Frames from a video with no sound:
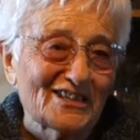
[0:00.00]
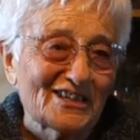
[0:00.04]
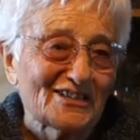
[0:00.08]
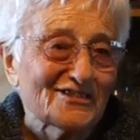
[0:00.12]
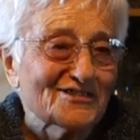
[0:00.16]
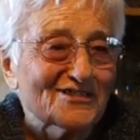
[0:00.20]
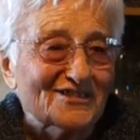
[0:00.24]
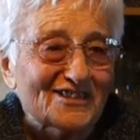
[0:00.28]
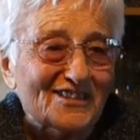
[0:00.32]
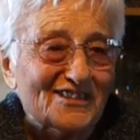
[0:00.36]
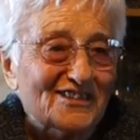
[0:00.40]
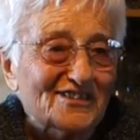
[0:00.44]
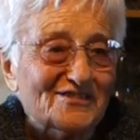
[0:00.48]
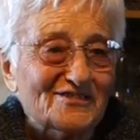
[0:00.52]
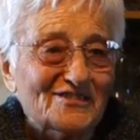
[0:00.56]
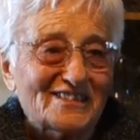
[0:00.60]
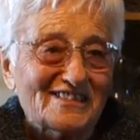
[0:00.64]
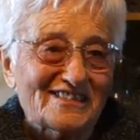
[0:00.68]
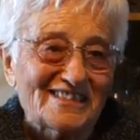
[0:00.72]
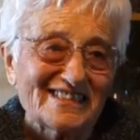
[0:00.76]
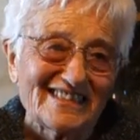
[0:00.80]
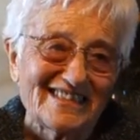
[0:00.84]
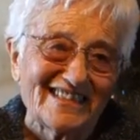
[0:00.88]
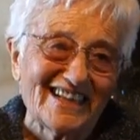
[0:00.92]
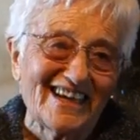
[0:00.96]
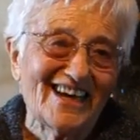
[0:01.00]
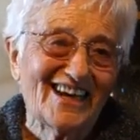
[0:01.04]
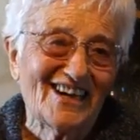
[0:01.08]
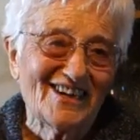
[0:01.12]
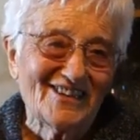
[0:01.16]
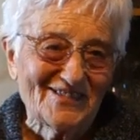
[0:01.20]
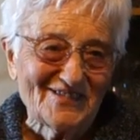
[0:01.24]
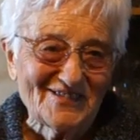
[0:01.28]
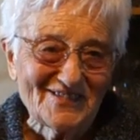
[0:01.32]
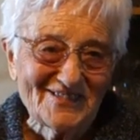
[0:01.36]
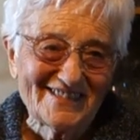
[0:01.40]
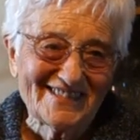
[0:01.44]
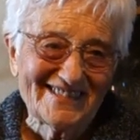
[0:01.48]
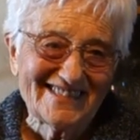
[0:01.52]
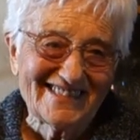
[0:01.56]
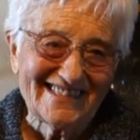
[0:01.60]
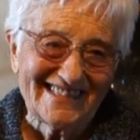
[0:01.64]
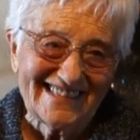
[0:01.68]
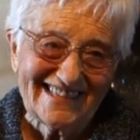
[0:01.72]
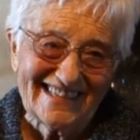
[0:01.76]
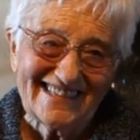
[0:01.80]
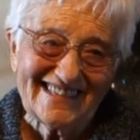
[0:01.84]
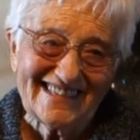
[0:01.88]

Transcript: I used to love to see the house. Yeah.